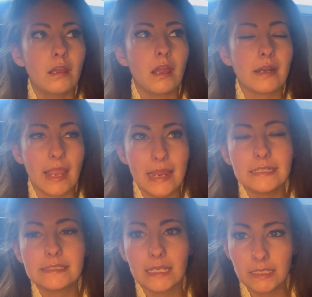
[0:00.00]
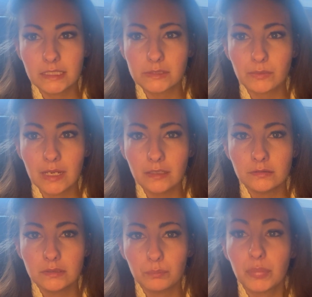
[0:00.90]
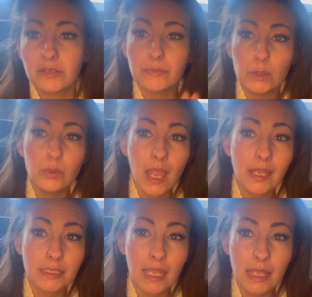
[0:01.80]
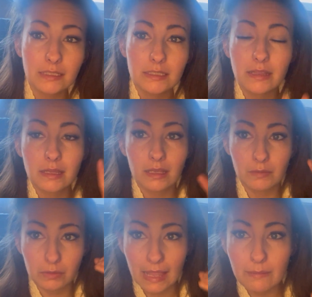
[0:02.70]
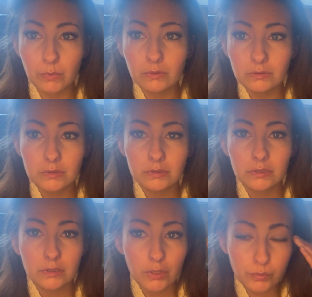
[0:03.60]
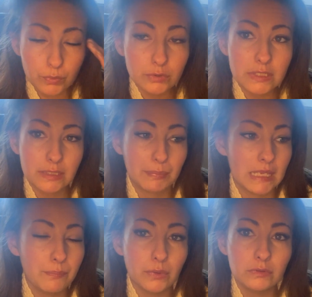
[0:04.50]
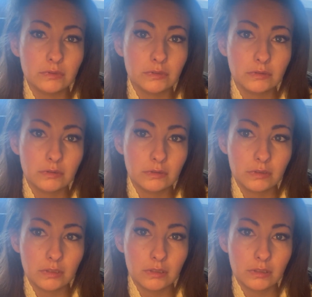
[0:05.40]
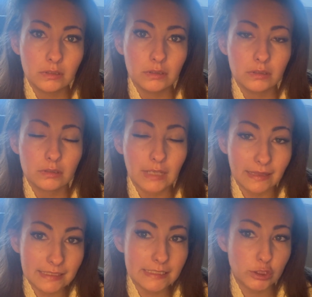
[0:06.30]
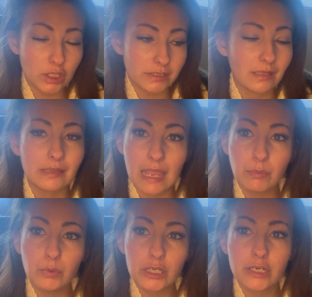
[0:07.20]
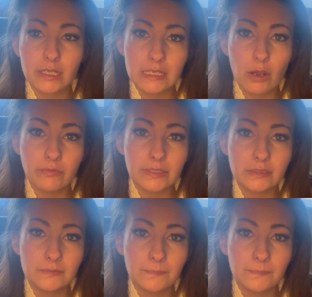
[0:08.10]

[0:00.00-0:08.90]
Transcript: And I hate to say it this way, but if you can't get the label through to the people that this is just a label you're killing over,